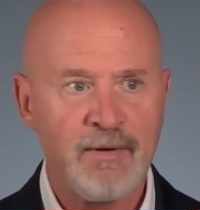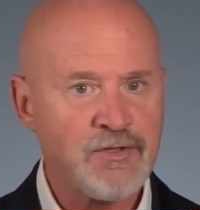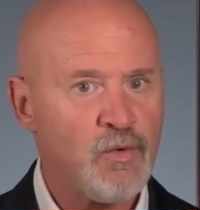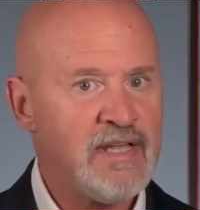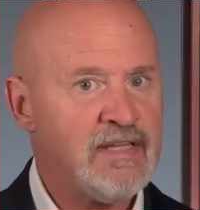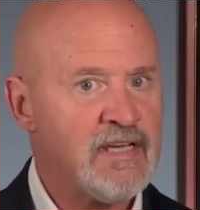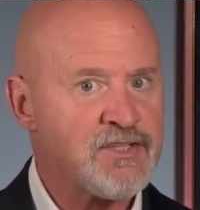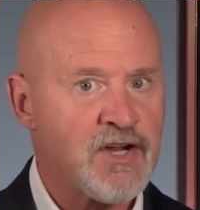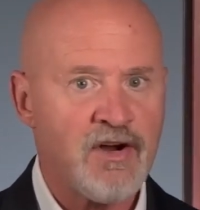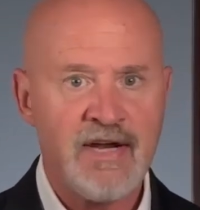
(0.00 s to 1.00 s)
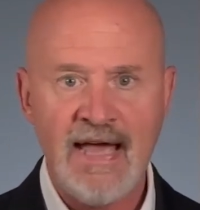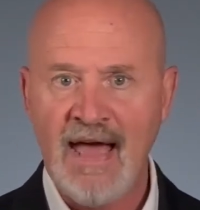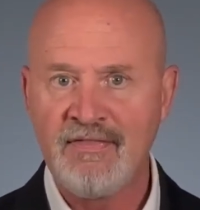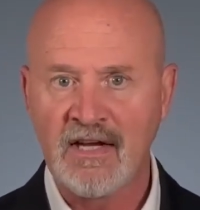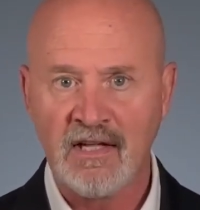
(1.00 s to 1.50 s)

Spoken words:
between the attorney and the